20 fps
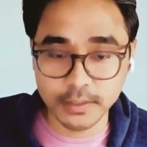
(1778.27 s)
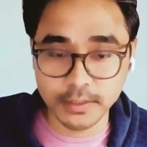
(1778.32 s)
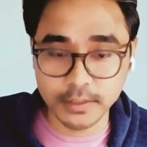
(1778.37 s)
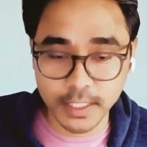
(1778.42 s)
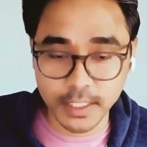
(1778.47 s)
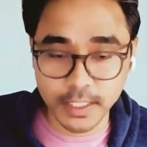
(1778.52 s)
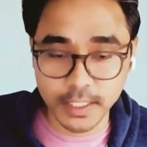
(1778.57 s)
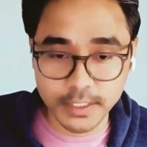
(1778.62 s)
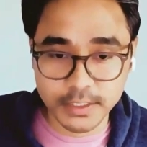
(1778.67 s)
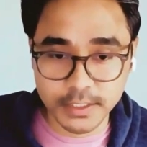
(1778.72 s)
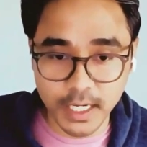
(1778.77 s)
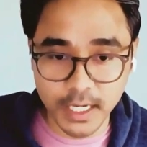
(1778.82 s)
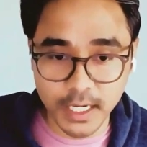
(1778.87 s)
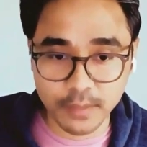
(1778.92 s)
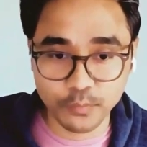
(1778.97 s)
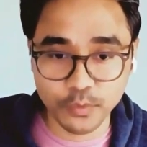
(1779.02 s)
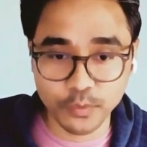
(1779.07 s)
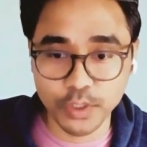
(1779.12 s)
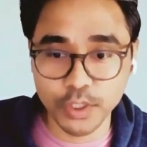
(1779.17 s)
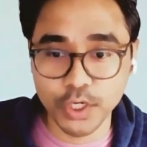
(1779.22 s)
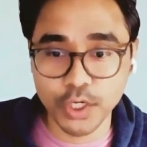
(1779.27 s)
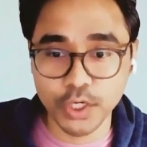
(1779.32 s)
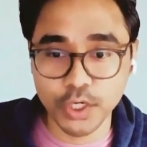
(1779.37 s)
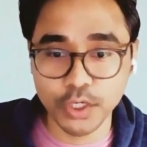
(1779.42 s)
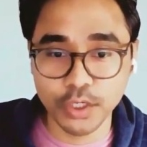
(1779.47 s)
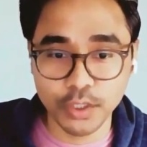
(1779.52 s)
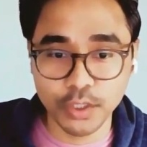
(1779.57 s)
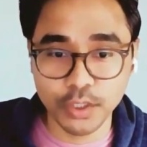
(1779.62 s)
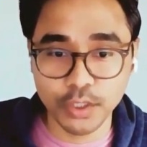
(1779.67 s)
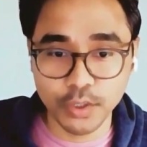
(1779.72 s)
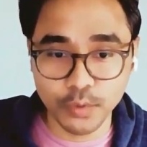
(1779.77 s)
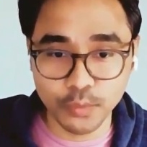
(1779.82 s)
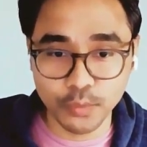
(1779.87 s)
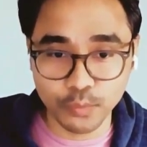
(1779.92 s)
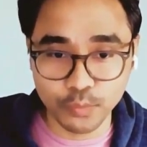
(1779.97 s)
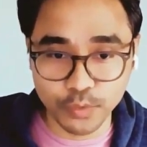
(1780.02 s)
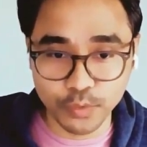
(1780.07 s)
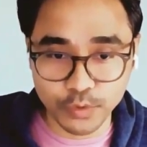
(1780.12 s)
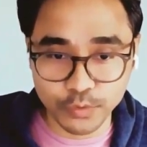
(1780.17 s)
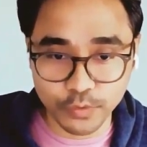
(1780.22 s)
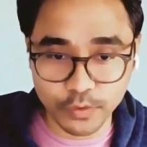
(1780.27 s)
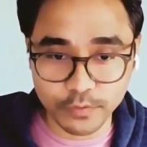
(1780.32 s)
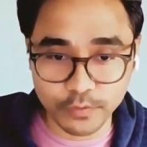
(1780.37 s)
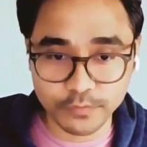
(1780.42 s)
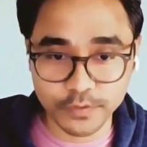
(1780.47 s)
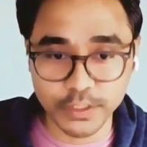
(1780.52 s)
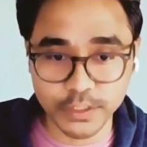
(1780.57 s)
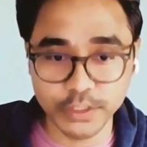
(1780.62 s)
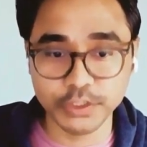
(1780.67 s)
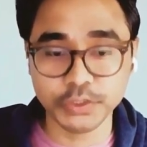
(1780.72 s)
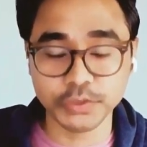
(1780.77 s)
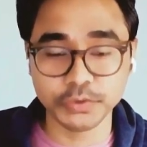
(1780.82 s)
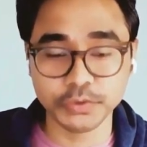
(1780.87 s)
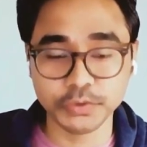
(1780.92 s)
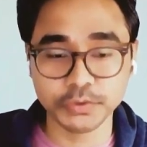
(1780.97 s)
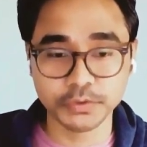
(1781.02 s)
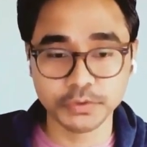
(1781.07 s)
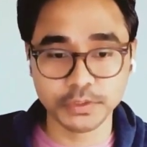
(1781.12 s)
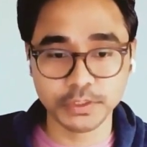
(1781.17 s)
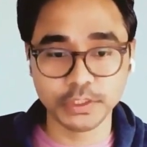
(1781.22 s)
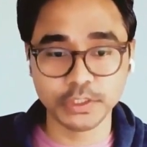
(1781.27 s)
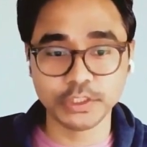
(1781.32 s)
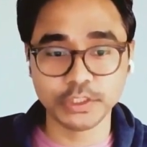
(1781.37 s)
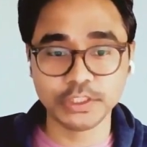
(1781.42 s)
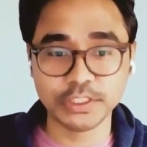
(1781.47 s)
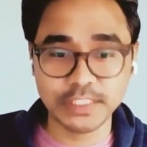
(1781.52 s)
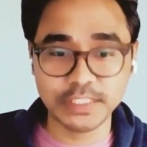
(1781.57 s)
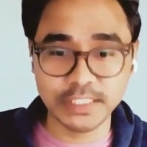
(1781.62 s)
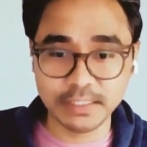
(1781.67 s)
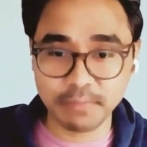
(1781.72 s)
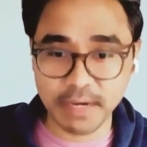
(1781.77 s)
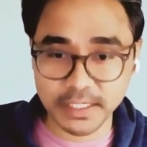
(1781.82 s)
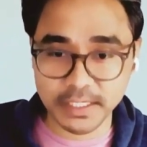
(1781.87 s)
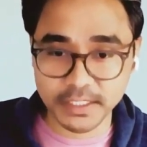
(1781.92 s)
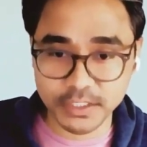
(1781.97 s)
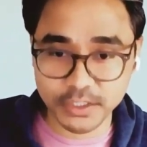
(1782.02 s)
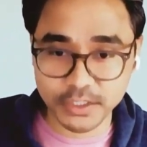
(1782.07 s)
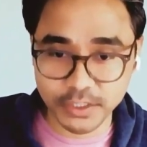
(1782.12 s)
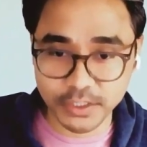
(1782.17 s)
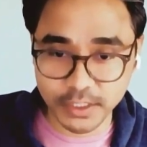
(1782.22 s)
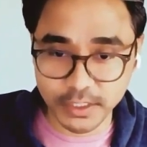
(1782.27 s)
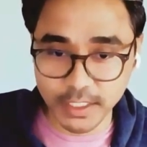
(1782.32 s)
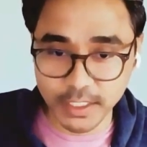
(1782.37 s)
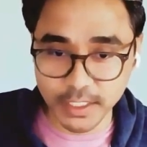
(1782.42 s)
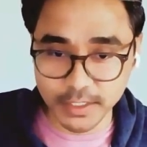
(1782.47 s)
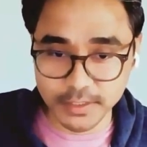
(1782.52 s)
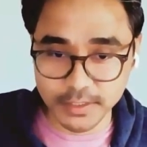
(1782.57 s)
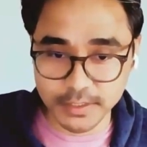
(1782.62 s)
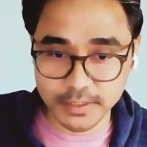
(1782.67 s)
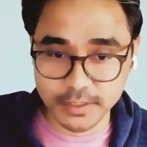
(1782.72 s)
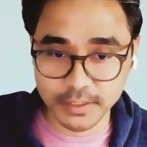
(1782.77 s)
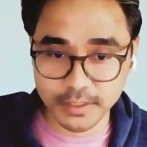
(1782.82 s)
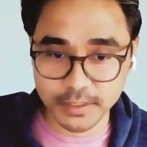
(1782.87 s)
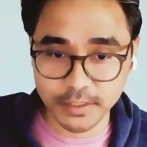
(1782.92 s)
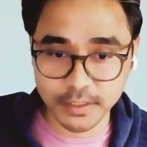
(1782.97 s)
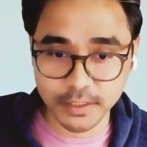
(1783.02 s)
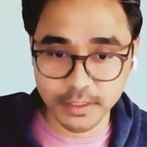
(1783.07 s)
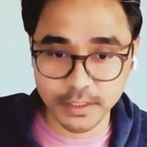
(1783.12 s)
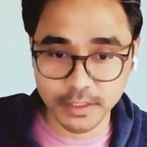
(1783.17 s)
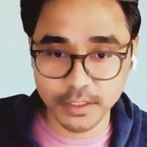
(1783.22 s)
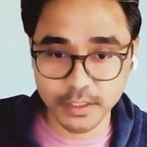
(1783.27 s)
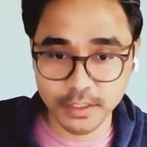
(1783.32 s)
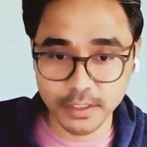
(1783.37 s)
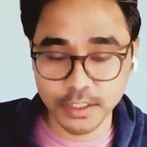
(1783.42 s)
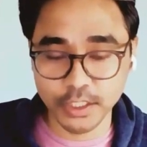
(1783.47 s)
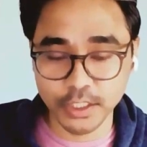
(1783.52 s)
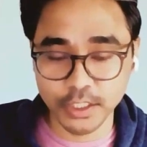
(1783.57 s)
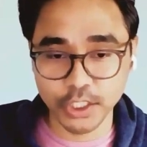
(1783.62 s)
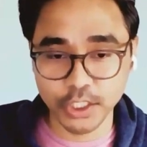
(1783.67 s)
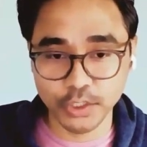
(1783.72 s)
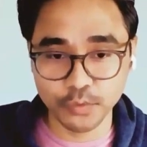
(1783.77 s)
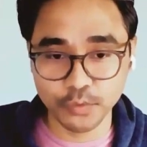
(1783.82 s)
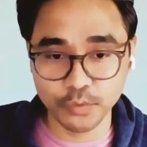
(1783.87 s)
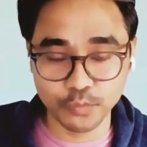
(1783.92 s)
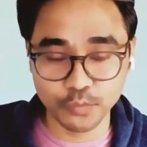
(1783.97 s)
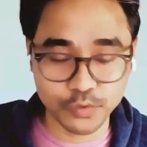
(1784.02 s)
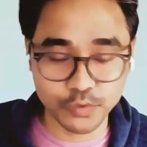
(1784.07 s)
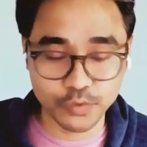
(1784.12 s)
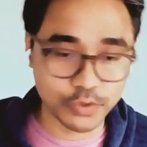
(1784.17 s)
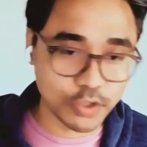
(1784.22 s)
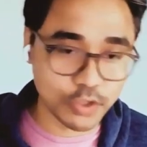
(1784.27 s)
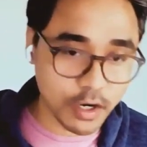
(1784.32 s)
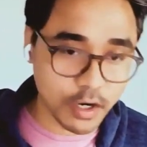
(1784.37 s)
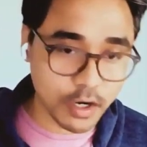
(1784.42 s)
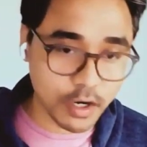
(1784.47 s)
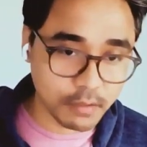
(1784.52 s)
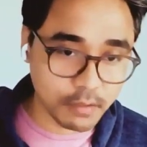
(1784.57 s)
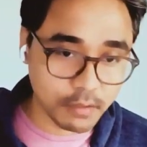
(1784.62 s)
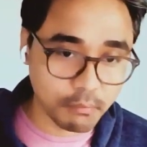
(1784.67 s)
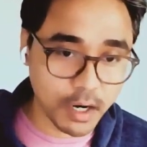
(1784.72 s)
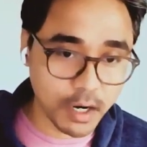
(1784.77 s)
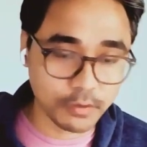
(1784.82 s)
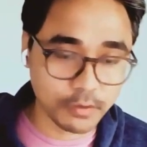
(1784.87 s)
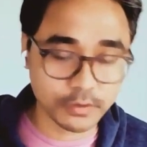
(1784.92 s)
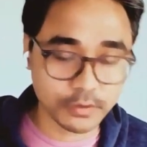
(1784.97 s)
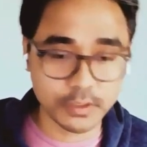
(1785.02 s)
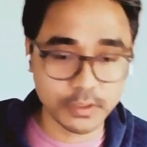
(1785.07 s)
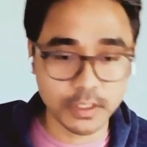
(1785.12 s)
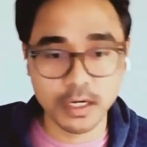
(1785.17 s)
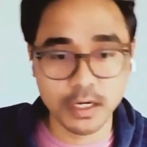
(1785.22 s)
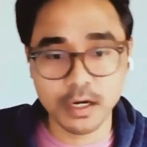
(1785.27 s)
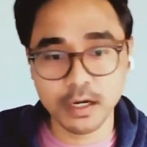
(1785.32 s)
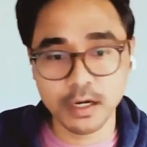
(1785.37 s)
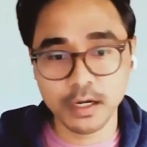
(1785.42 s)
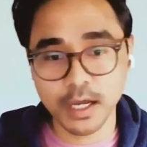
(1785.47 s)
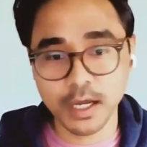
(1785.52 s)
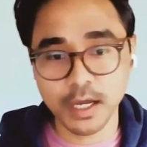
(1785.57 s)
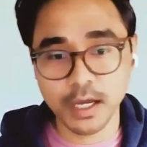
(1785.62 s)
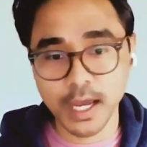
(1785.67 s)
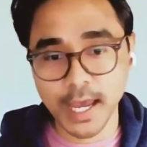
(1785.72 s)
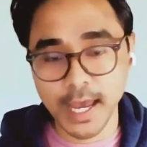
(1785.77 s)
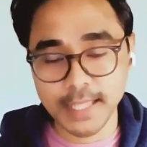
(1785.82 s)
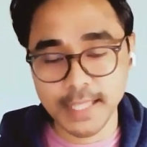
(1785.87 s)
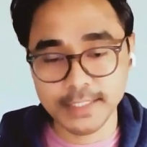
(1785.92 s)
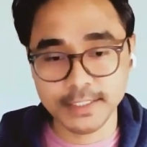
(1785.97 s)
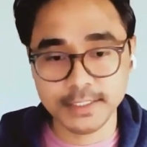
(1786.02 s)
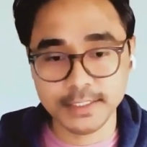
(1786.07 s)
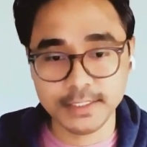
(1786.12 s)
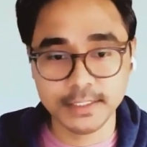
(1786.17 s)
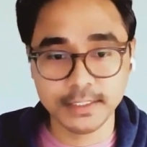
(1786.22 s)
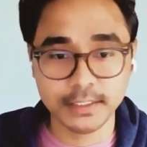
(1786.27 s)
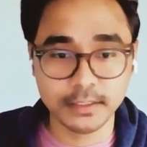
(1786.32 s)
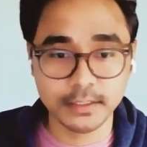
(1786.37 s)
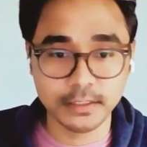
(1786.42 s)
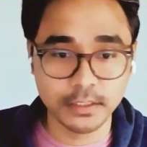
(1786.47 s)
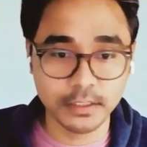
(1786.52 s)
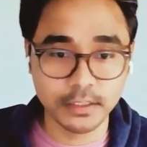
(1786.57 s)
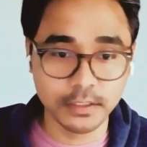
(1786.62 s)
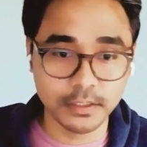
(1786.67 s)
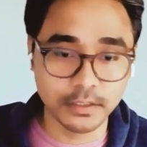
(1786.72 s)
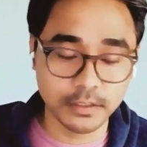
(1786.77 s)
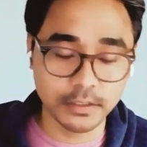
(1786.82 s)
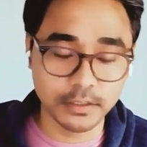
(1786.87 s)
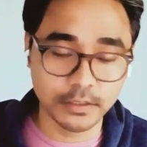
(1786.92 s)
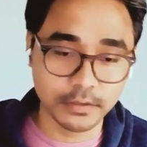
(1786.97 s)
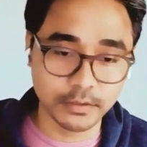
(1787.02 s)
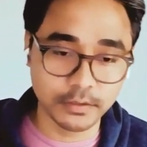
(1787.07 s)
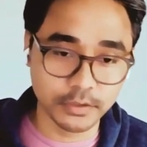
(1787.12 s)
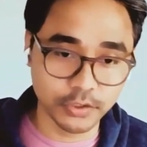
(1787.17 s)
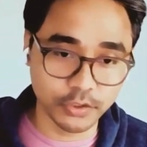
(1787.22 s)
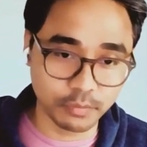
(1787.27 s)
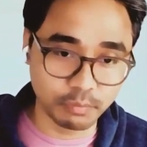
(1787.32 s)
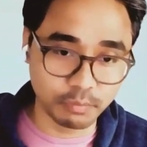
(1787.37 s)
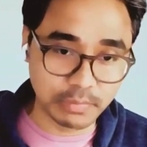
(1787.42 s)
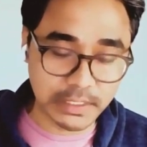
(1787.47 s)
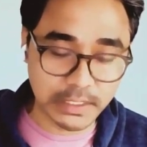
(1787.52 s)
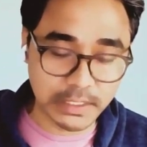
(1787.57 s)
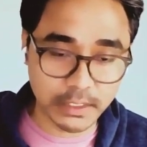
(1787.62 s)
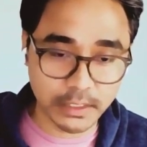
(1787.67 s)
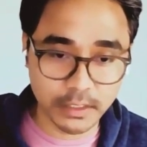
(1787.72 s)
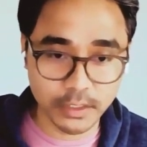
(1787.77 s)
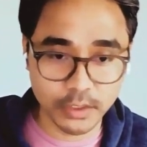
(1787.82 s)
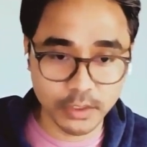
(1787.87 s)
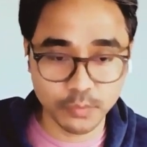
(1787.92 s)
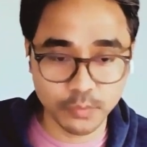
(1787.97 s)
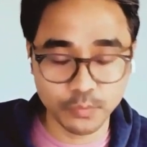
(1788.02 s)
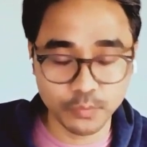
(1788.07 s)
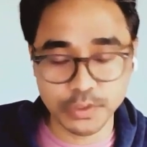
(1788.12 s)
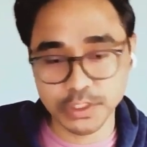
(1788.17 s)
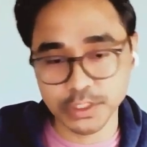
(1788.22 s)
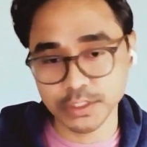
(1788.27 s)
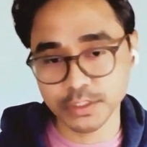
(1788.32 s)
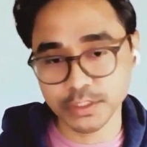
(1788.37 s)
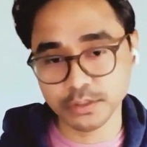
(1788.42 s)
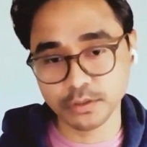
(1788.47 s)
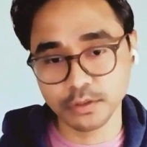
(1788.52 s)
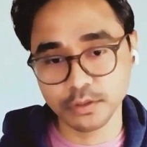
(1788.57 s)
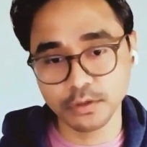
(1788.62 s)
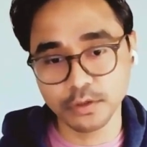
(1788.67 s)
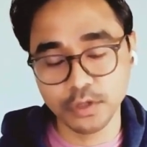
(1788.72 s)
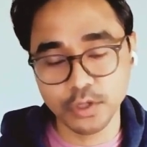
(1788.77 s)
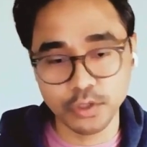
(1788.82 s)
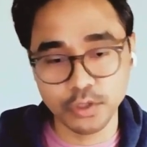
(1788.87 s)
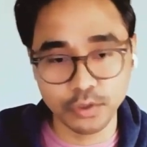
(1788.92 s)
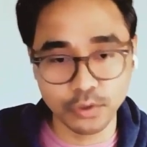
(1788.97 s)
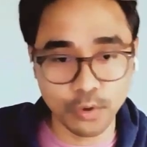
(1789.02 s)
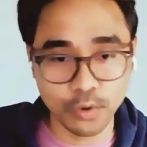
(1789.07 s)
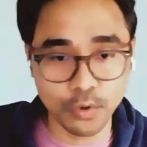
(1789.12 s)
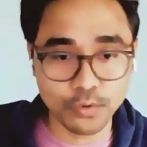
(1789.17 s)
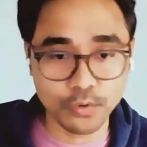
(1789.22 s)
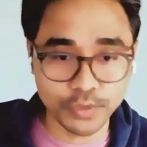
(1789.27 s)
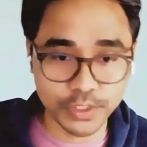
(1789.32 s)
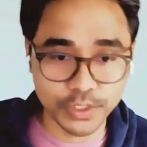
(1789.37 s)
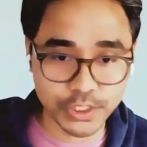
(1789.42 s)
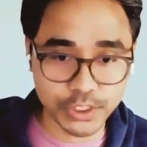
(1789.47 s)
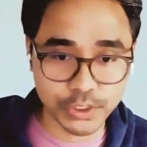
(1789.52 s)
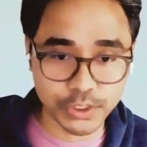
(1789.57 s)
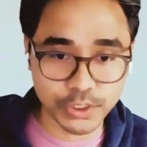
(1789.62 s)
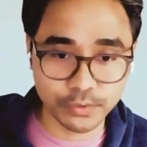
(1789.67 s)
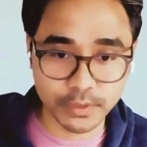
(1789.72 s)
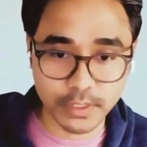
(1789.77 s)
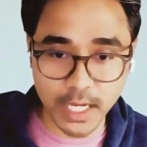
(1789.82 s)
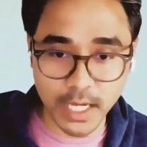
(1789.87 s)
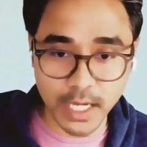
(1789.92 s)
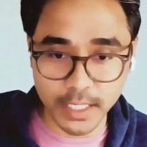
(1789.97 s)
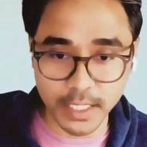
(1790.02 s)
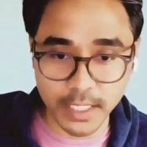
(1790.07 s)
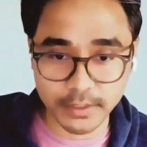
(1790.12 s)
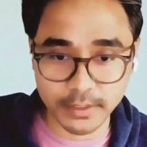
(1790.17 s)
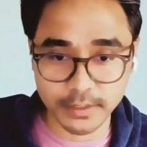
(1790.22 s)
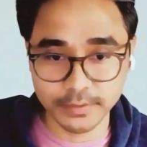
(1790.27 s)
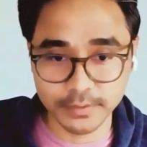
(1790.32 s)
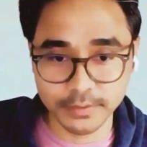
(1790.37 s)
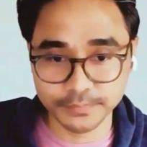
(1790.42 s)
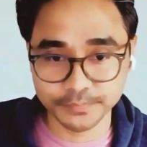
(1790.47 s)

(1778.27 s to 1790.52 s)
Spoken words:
Next time, we'll delve into T-3 days, which we talk about adjusting your meal, which is the low residue diet.